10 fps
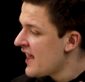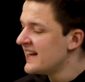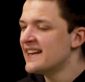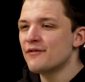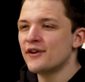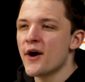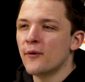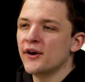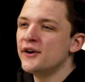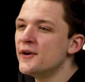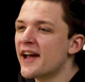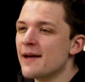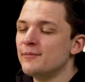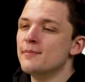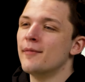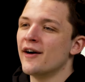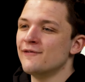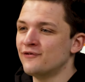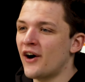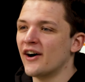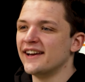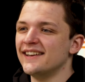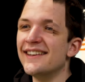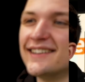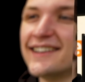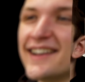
you never know what new game you might find.